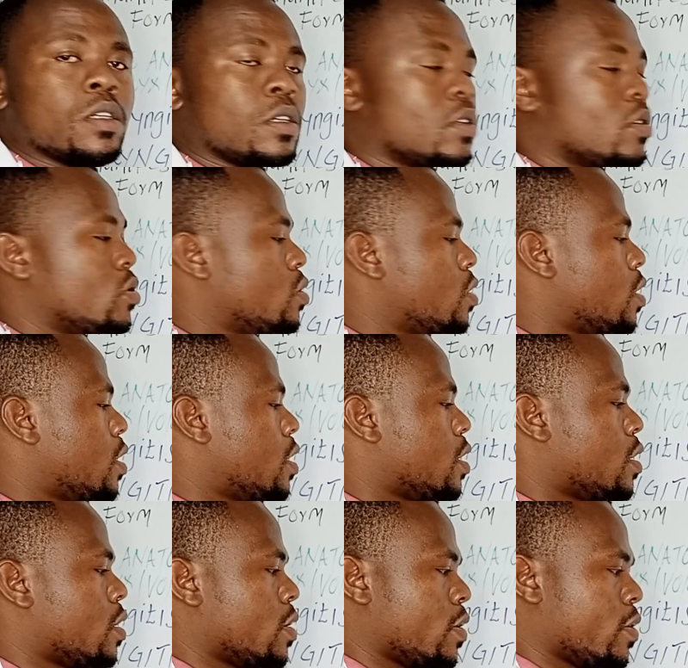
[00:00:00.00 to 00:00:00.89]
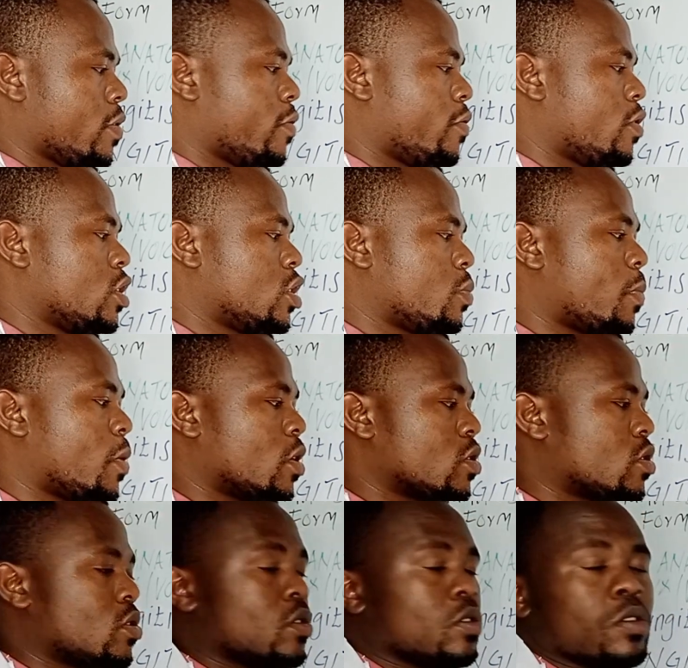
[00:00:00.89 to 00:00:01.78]
your voice
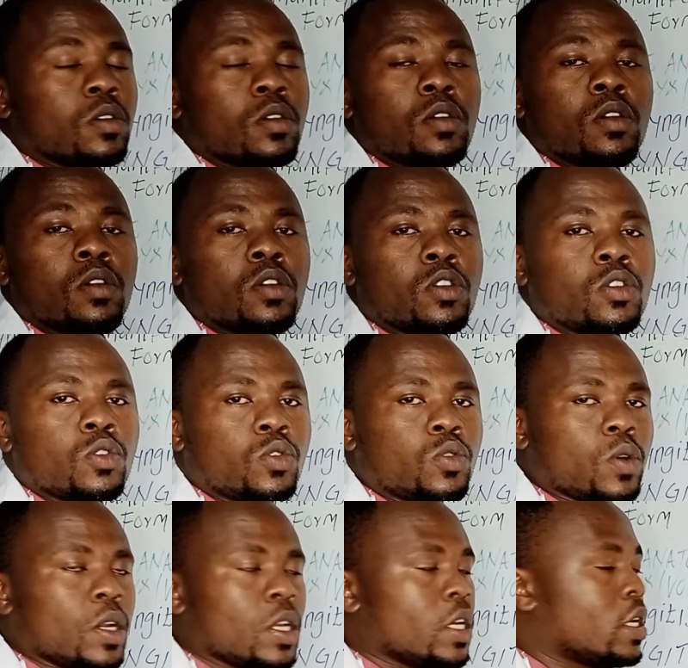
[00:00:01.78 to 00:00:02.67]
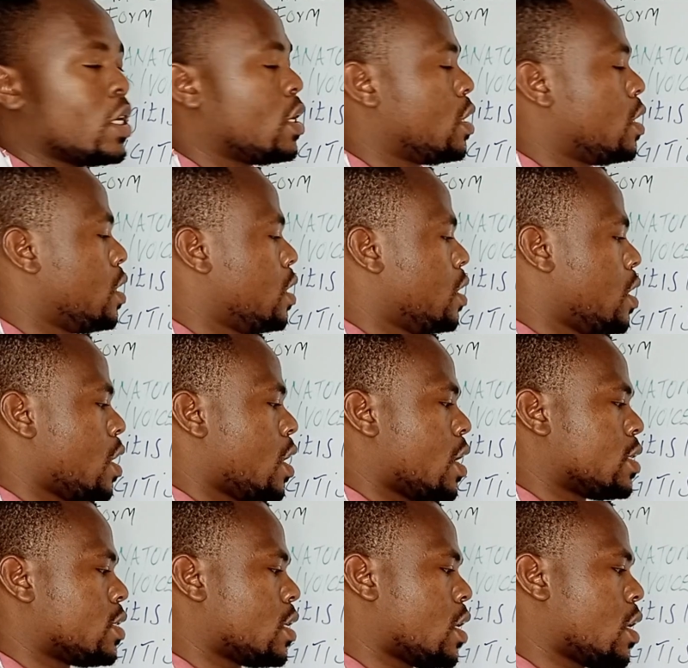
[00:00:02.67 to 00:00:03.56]
box usually
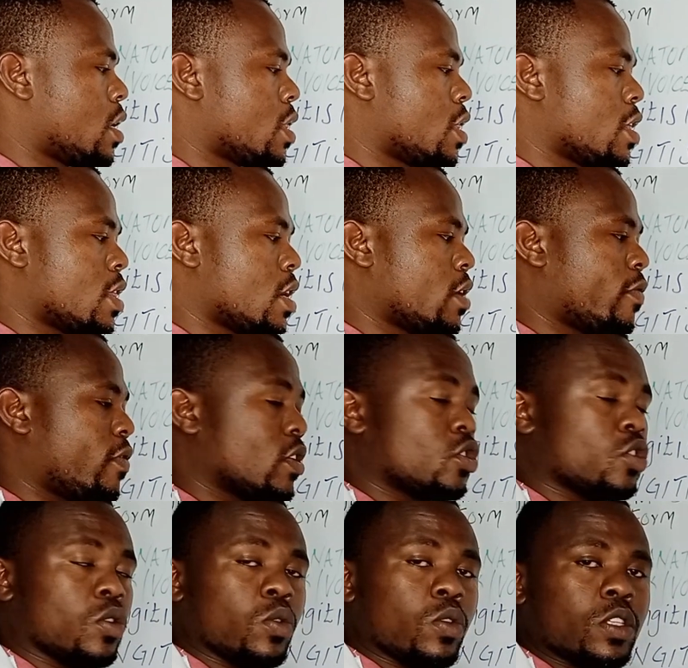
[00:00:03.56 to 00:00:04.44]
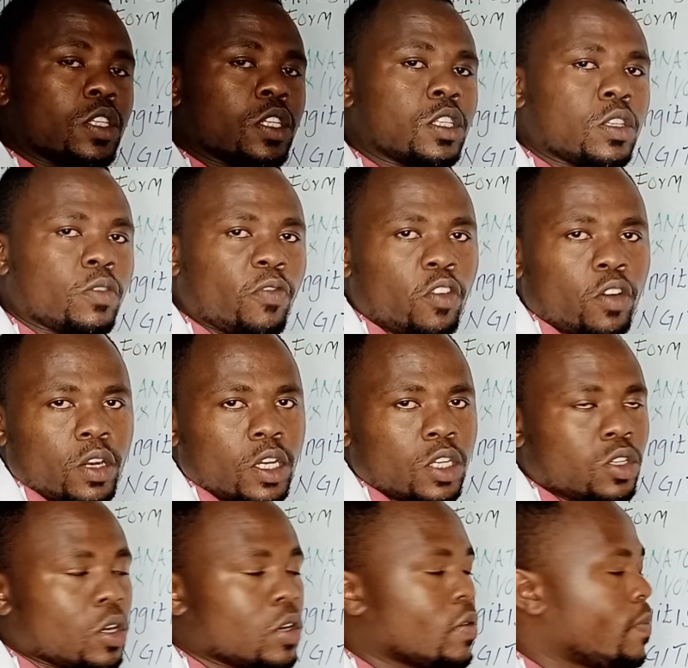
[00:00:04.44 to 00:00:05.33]
has the third function, which is
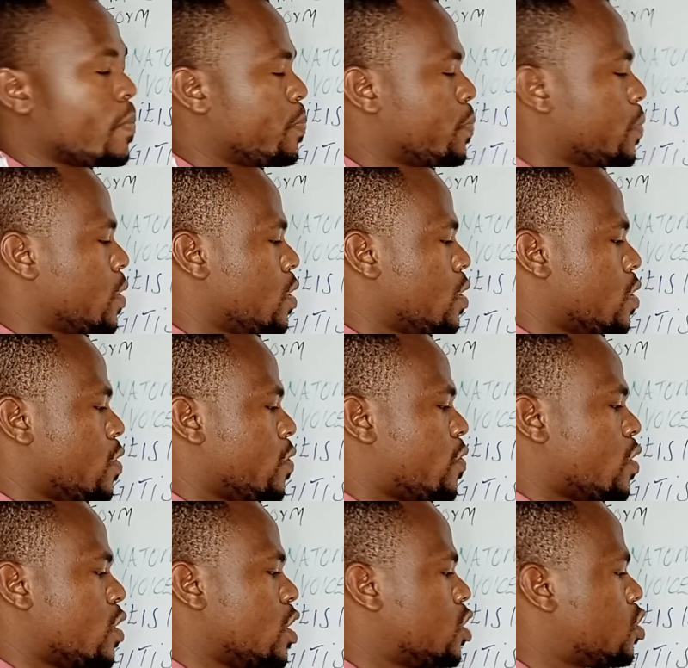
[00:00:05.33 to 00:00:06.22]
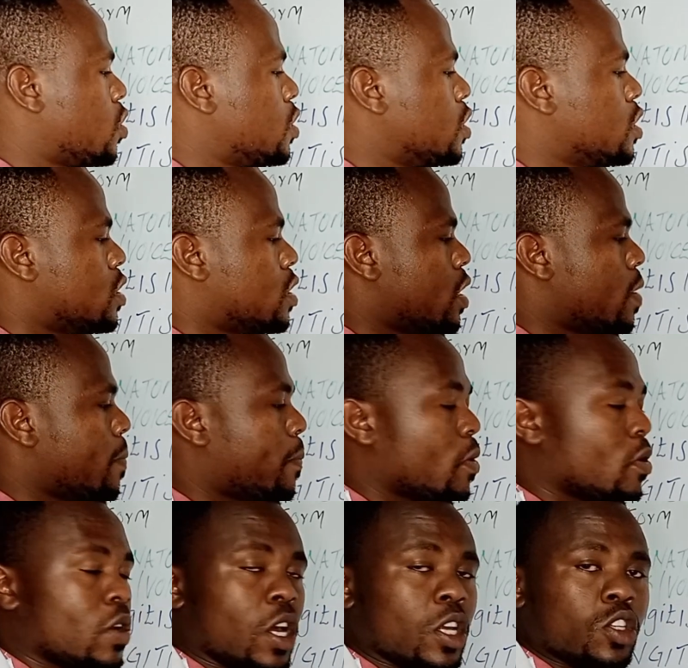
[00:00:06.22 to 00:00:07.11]
phonation. Phonation is the
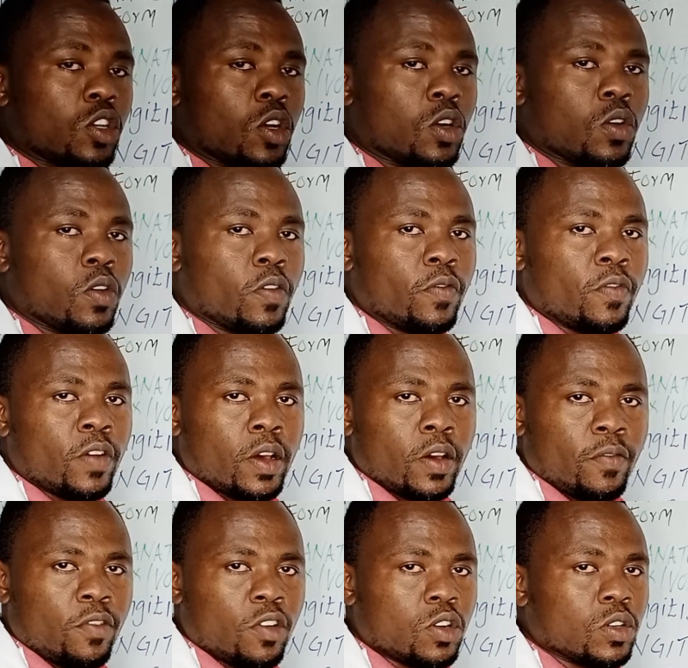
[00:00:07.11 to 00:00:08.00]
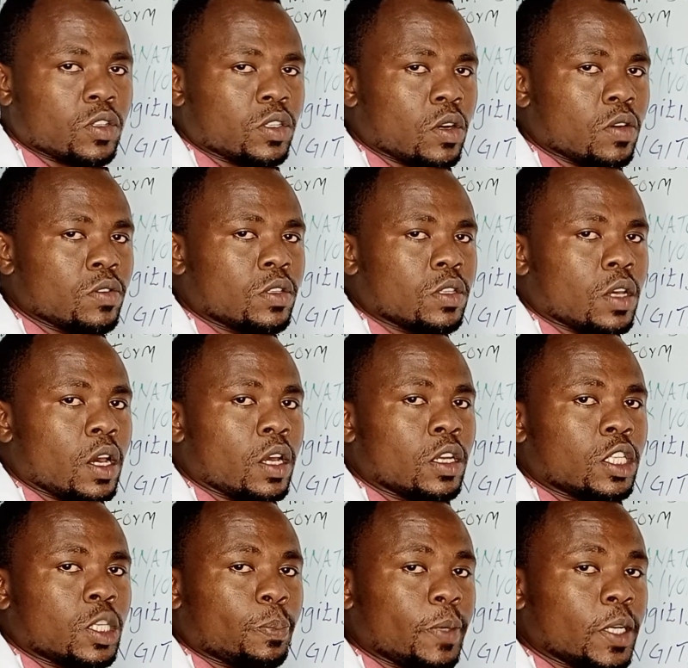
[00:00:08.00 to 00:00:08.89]
production of vocal sounds and
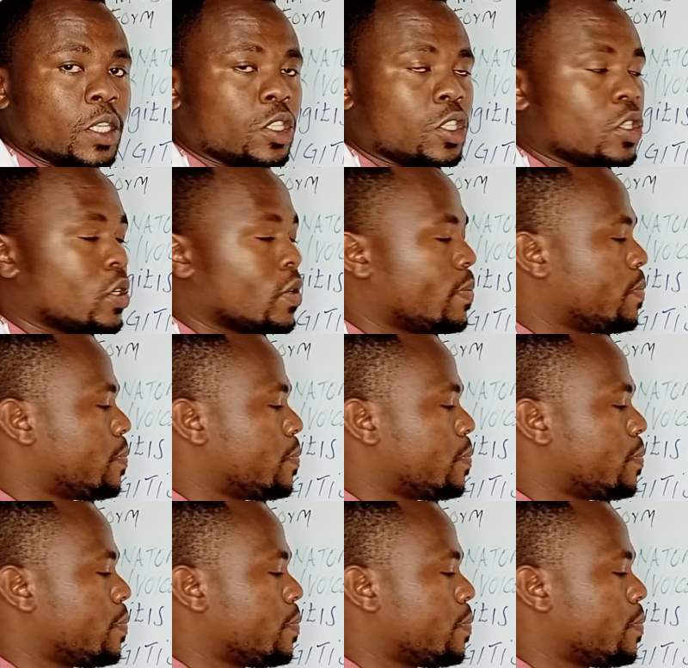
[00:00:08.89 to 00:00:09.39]
speech.